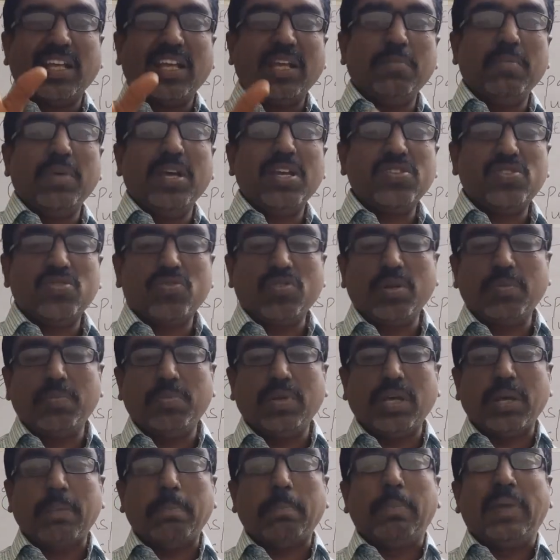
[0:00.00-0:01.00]
image will
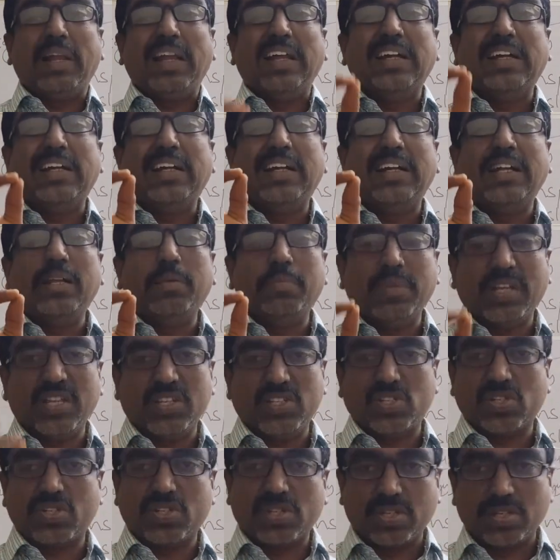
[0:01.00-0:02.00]
be a blurred
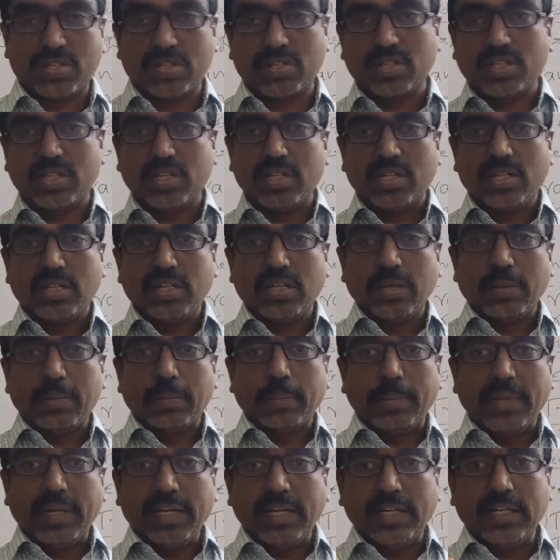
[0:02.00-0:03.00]
image.
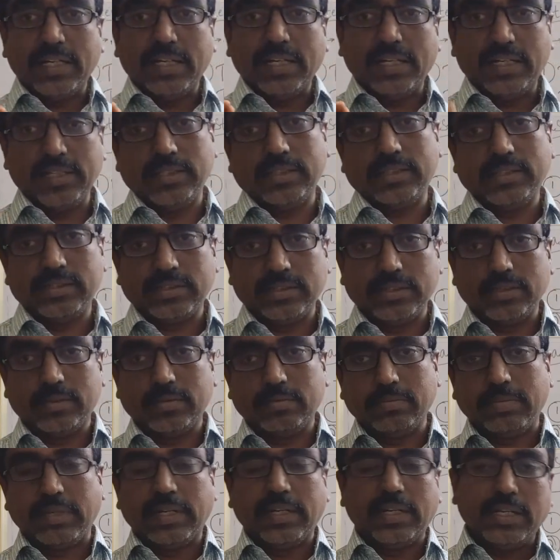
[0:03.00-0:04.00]
Blurred
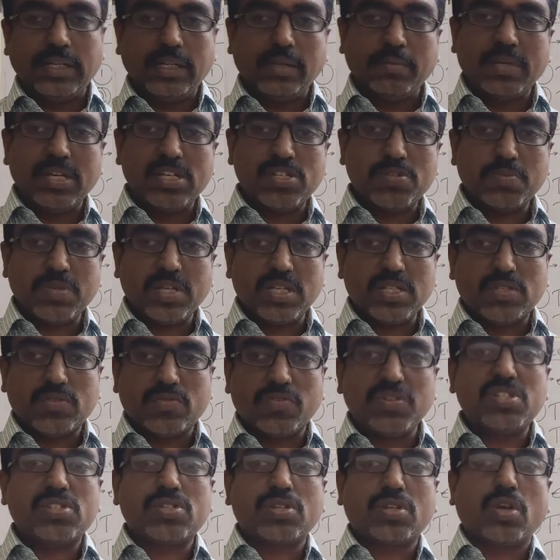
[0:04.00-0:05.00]
image means
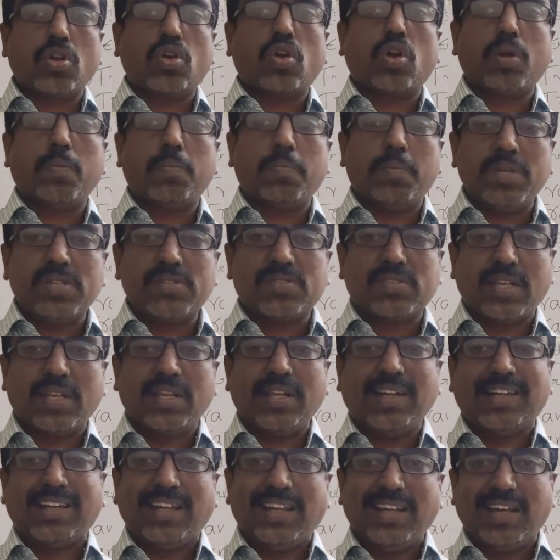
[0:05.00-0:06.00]
which cannot be
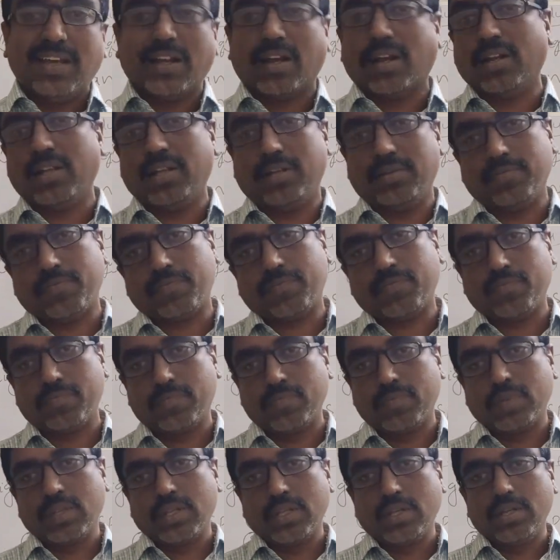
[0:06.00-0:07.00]
seen clearly.
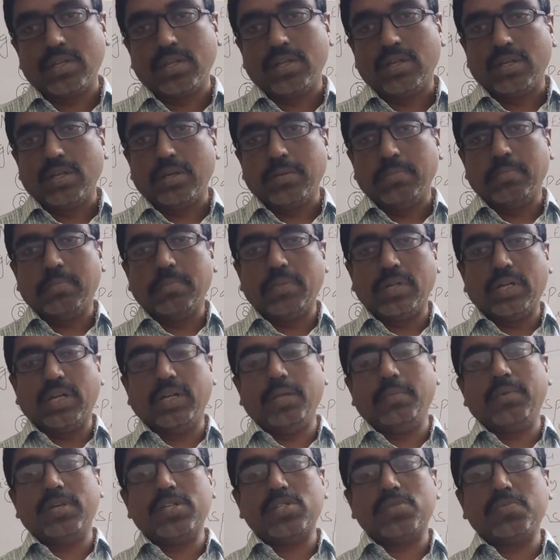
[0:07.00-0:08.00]
Blurred
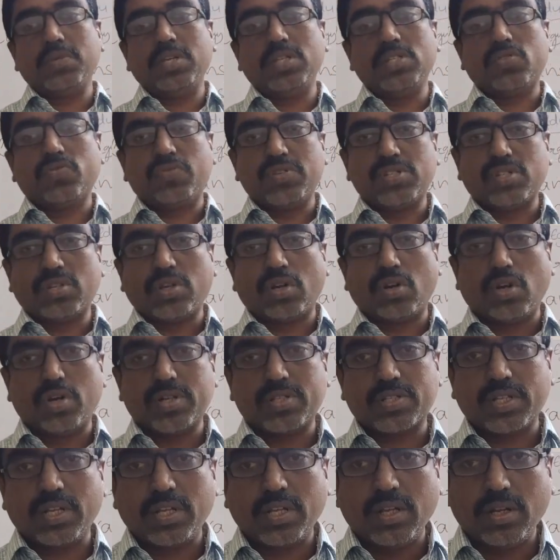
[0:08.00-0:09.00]
image means which cannot
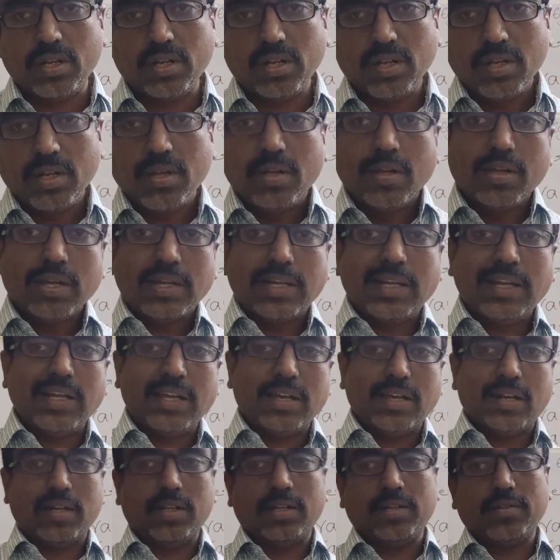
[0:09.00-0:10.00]
see it
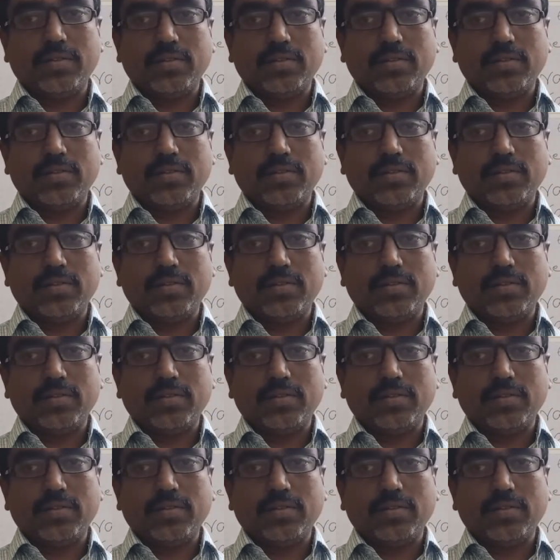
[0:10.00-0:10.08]
clearly.